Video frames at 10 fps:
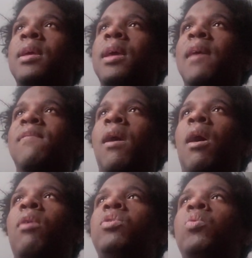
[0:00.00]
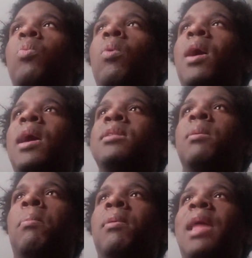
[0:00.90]
If all you want is a
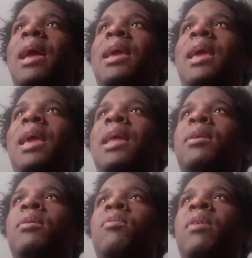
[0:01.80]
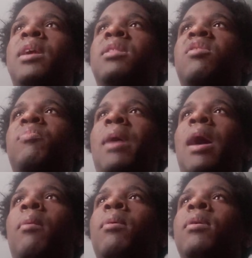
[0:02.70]
black hand on the reins of
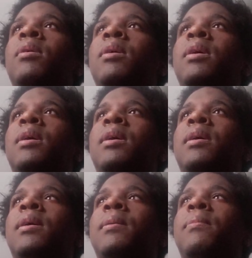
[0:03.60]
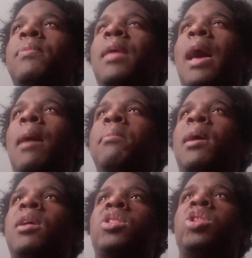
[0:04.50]
power, I'm
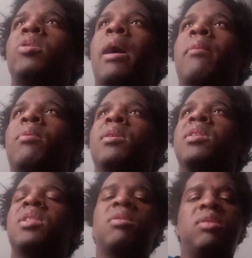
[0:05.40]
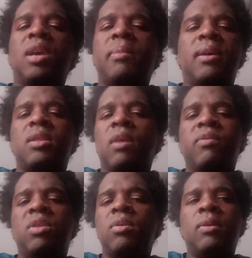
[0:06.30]
not sure I want to associate myself
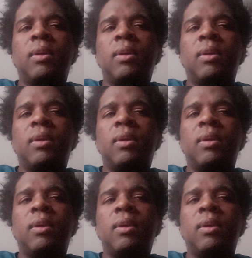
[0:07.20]
with you.